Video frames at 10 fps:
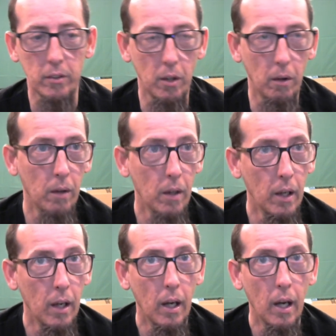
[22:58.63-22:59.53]
So
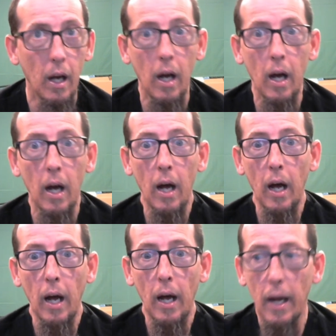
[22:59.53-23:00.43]

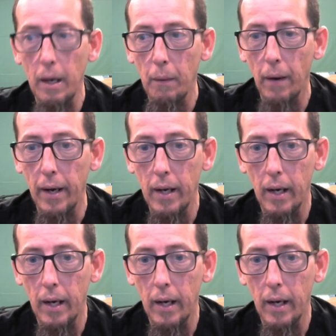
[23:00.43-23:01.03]
anyway,